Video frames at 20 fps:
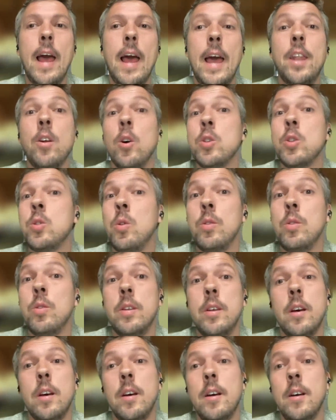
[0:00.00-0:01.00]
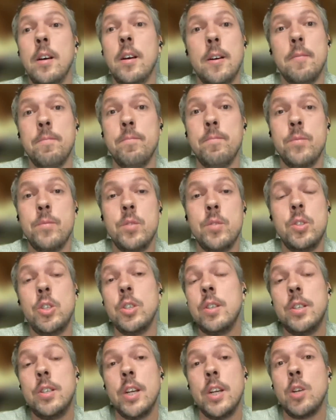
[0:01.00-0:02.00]
and also
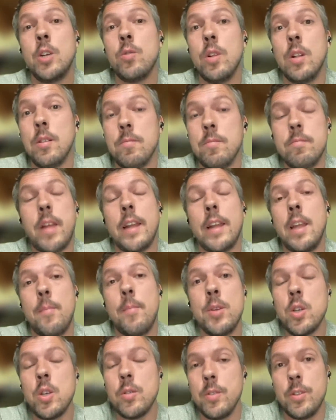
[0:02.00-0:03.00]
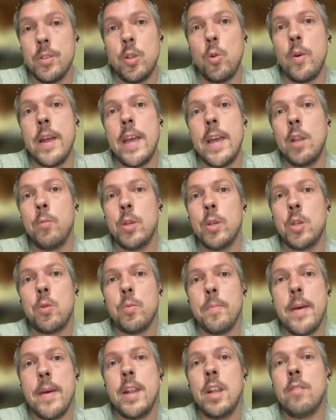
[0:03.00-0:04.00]
just the general dynamics on the terrain, which
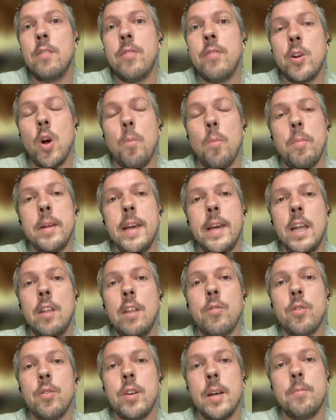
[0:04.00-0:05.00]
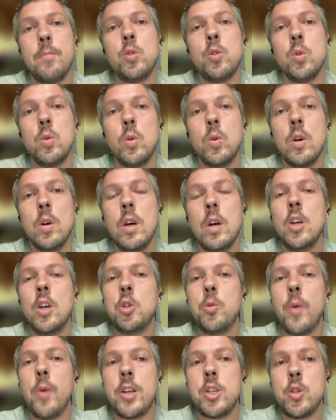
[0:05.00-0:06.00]
made it very complicated for them to
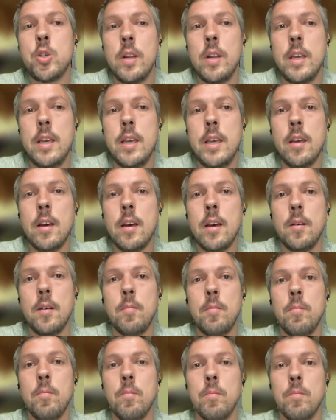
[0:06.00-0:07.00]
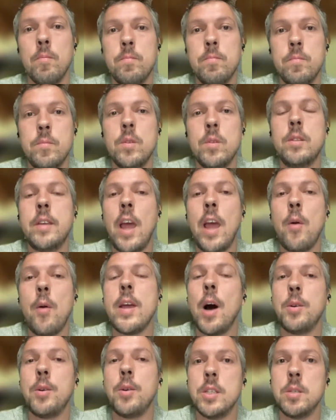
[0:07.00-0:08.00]
actually
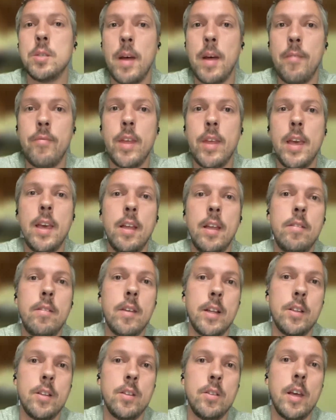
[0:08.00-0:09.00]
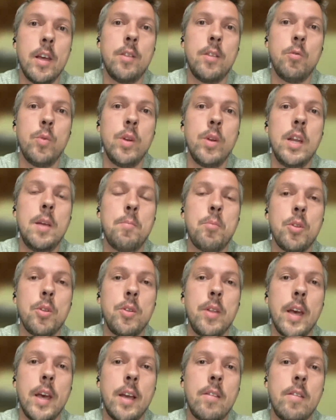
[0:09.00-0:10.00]
carry out its mandate and really
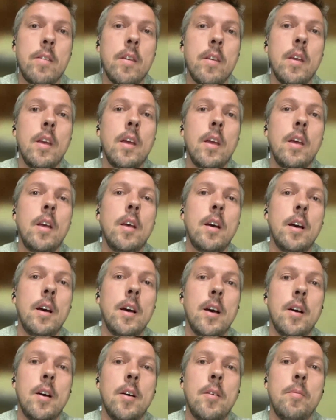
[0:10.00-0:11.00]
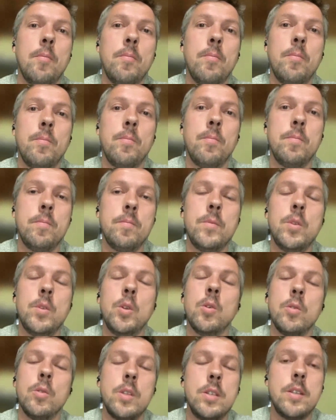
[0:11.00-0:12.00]
protect
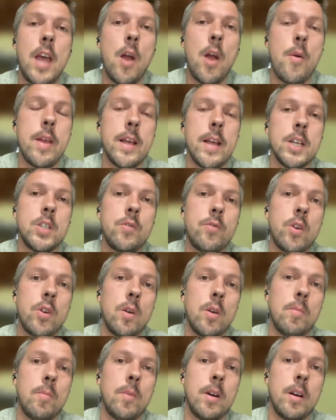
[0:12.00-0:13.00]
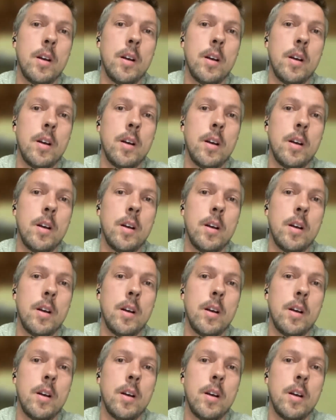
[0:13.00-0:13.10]
these areas from